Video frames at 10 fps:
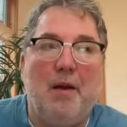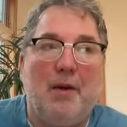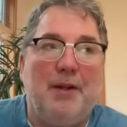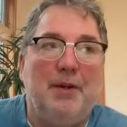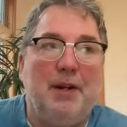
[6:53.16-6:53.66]

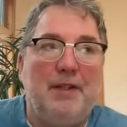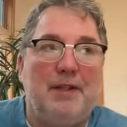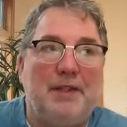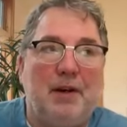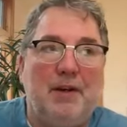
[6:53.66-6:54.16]
When you can
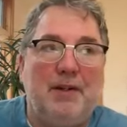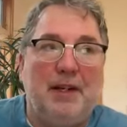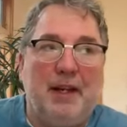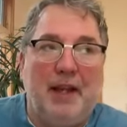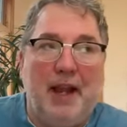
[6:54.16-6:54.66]
start
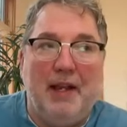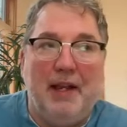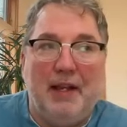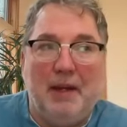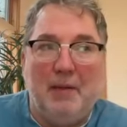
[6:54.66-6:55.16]
to
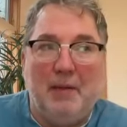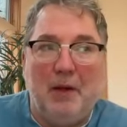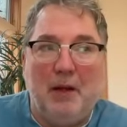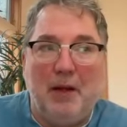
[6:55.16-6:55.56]
get in,